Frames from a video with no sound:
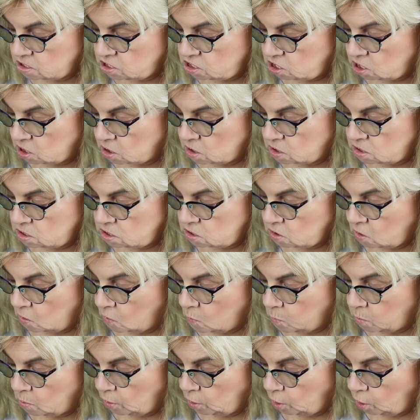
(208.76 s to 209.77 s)

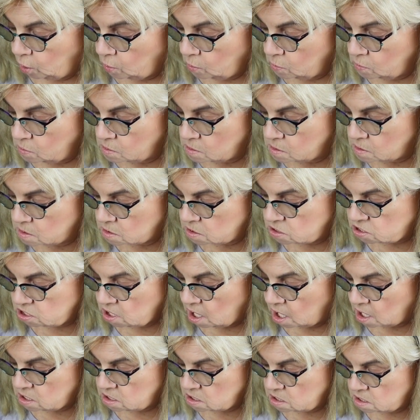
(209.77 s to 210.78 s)
jojoba.
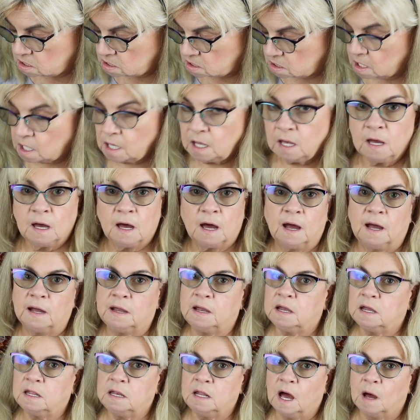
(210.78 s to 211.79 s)
John, I
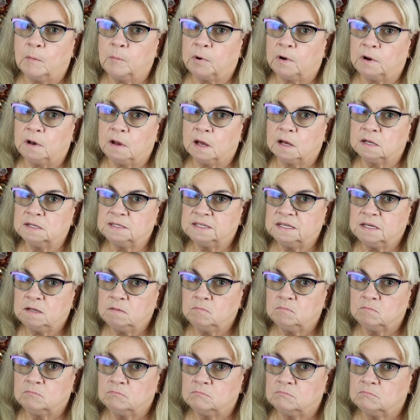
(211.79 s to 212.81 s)
cannot pronounce
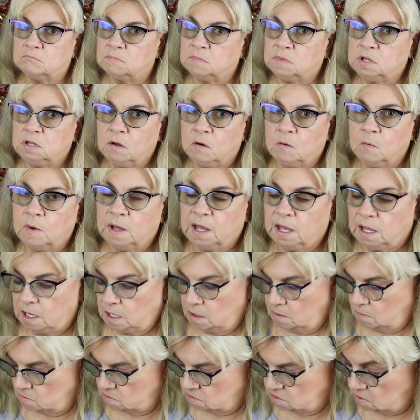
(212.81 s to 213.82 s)
it. No way.
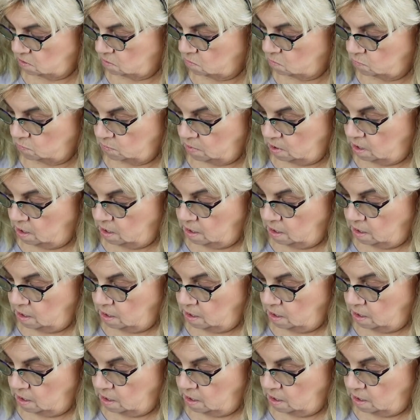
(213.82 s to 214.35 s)
So,